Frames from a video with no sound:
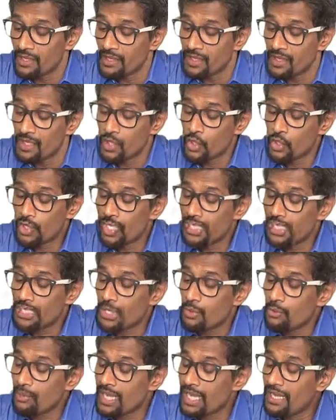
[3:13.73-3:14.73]
Okay,
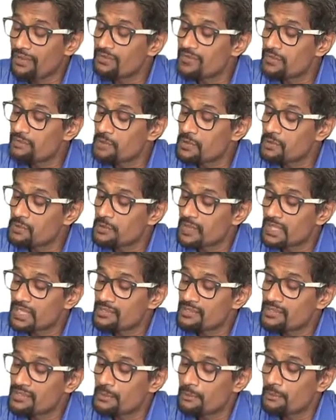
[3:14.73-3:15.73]
now we have difference between
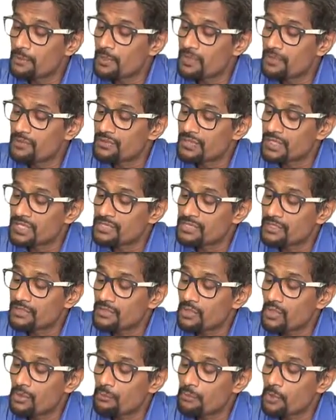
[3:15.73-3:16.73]
simple interest and
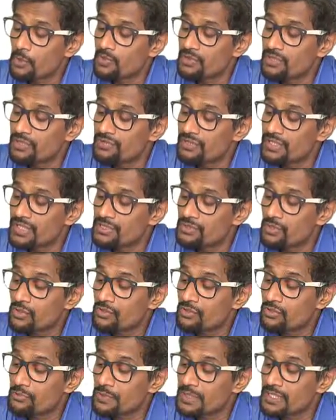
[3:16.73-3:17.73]
compound interest on
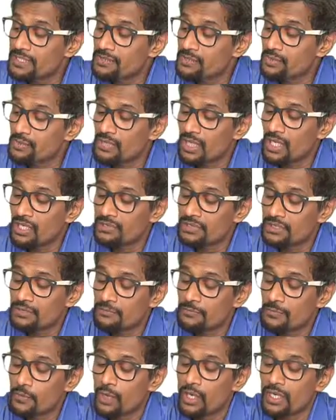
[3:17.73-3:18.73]
rupees two
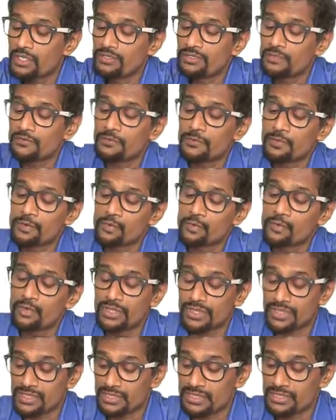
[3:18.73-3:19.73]
thousand four hundred for two
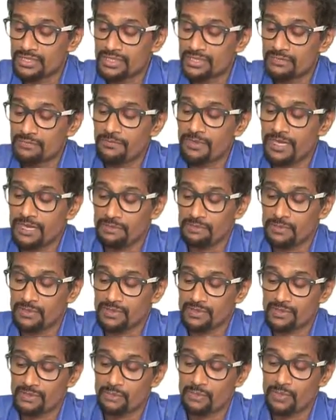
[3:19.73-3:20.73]
years at five
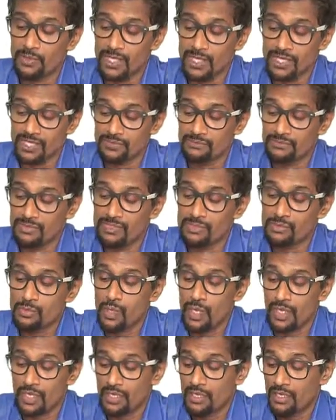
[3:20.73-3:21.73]
percent per annum is
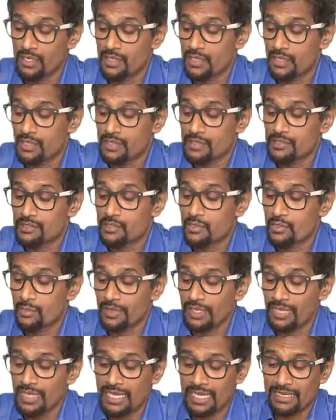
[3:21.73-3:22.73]
what? So
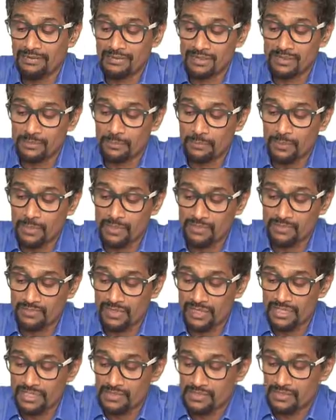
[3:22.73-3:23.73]
we'll have simple
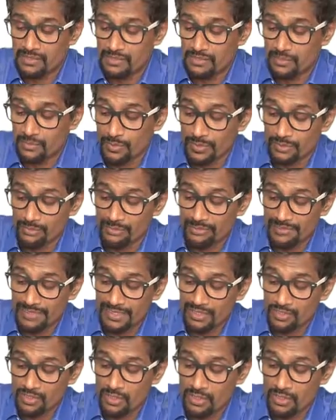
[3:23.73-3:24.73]
interest, we
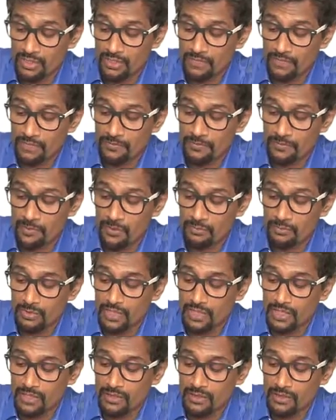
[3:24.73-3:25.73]
quickly jot down the
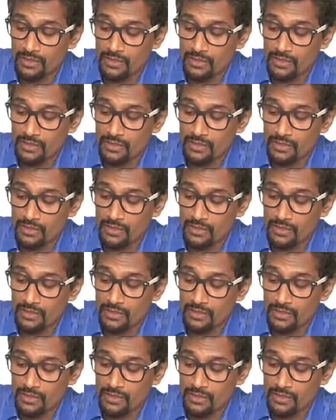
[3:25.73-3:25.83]
formula,